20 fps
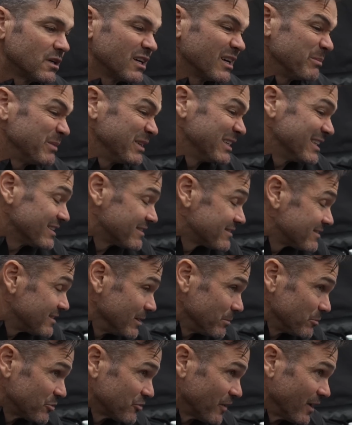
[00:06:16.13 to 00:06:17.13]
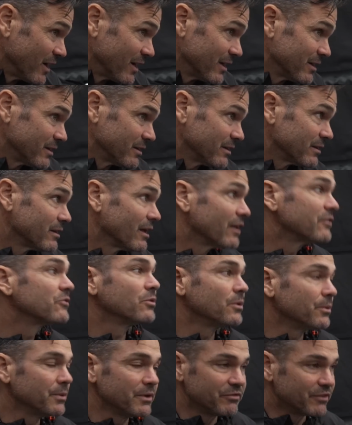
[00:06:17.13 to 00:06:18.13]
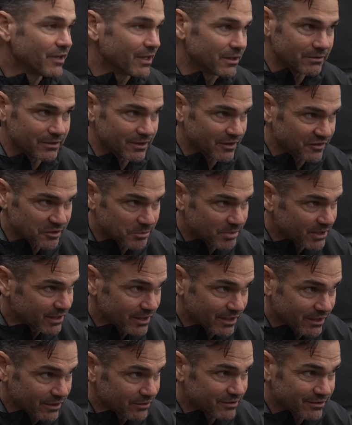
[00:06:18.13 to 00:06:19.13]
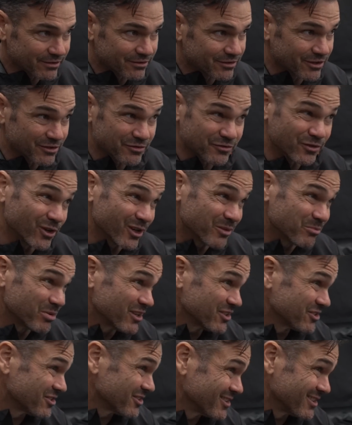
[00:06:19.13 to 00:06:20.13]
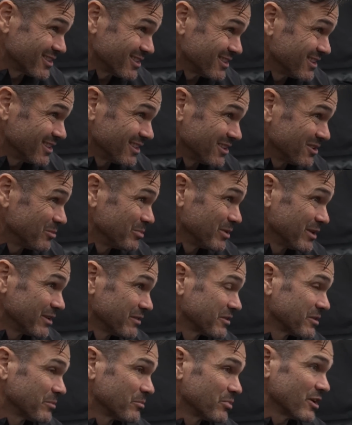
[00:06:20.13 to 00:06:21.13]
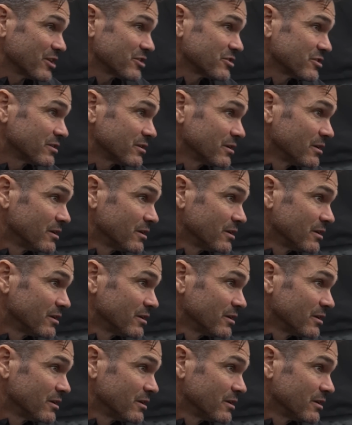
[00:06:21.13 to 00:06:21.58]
I mean, it seems fine, and that's what we've done with everybody else, is just fork pressure and a little bit of compression.